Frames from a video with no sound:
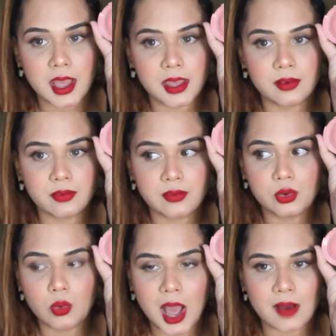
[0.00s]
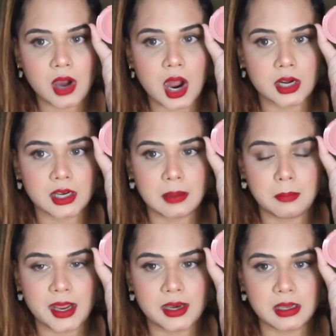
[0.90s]
If you have a hard time
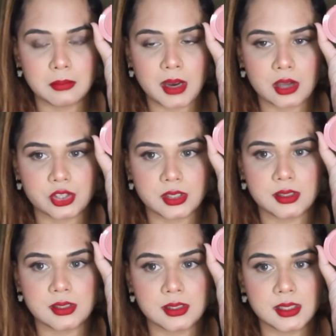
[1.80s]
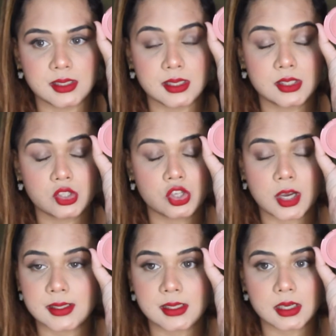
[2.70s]
blending blushes, this is
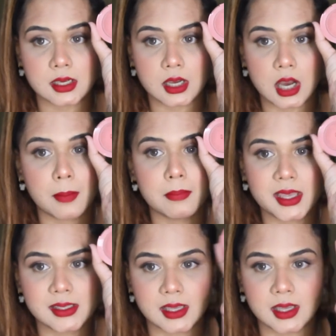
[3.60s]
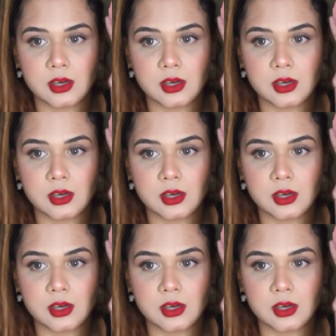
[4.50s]
just amazing.